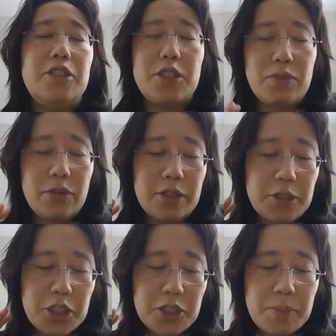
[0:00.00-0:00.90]
just
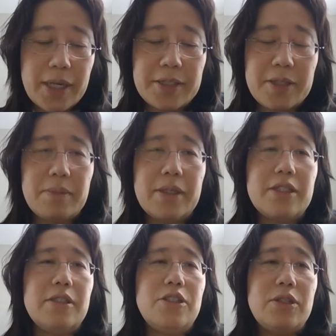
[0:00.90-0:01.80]
to pass the
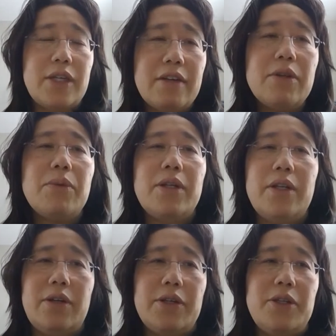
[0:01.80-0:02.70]
message to everyone
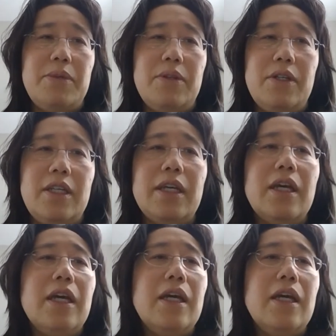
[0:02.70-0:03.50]
in our community,